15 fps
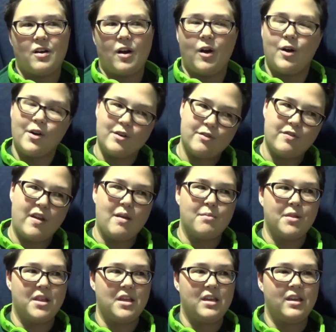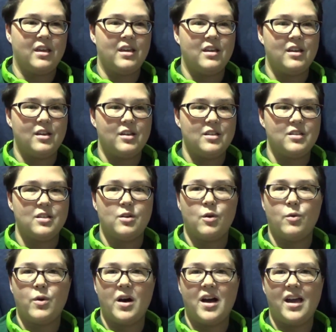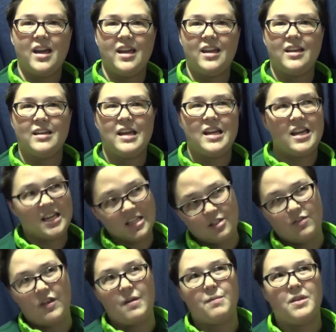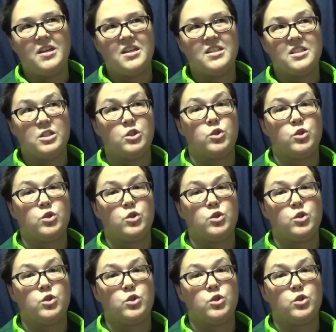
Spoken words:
her family is in Hawaii and his family is in